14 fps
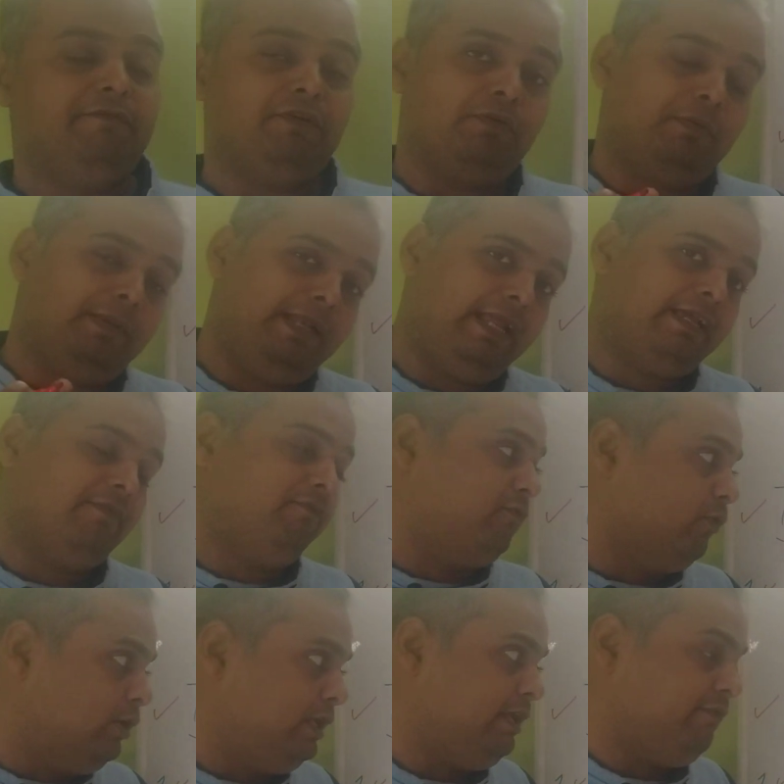if it would be like a
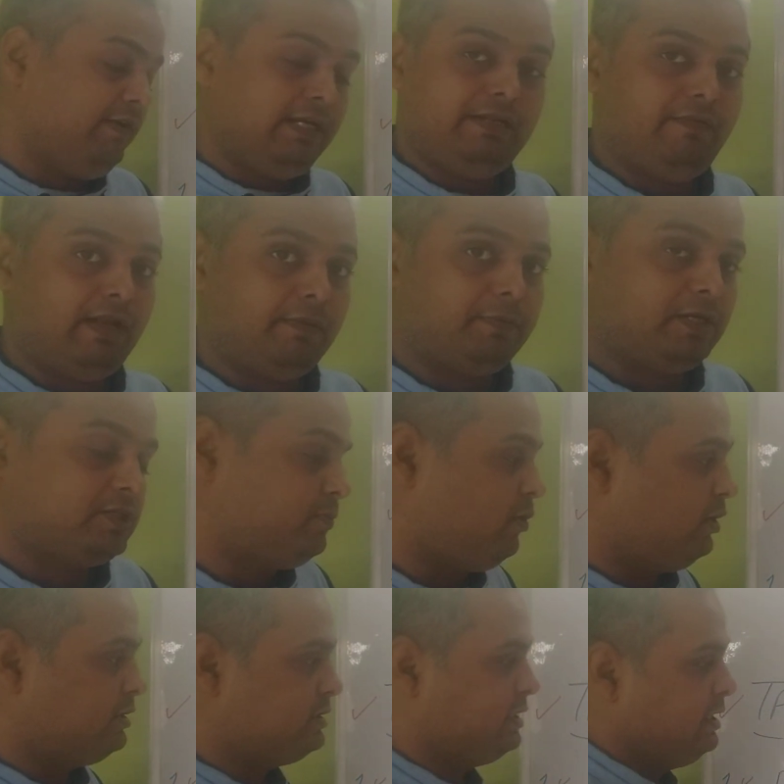fully well-developed
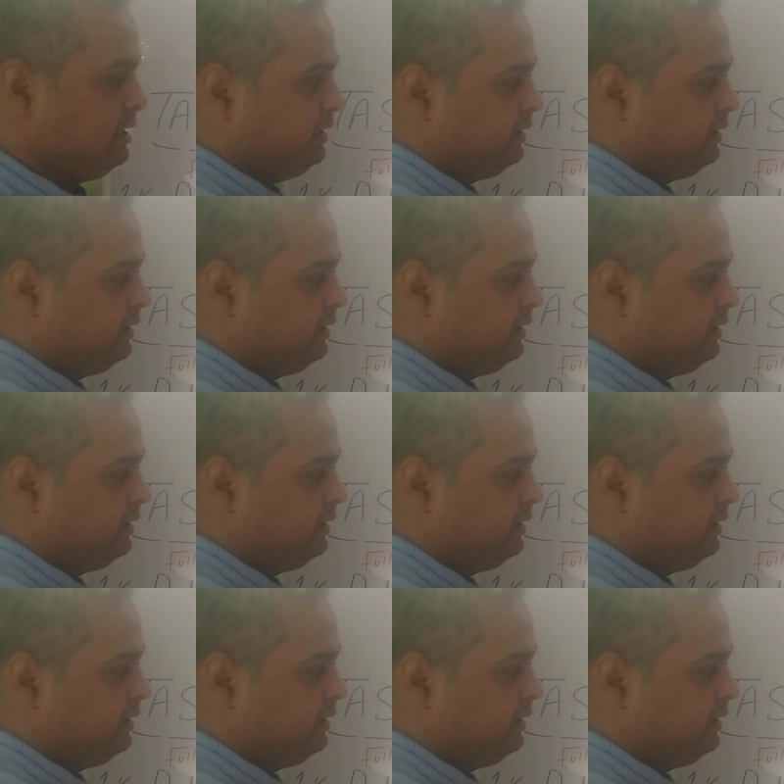response,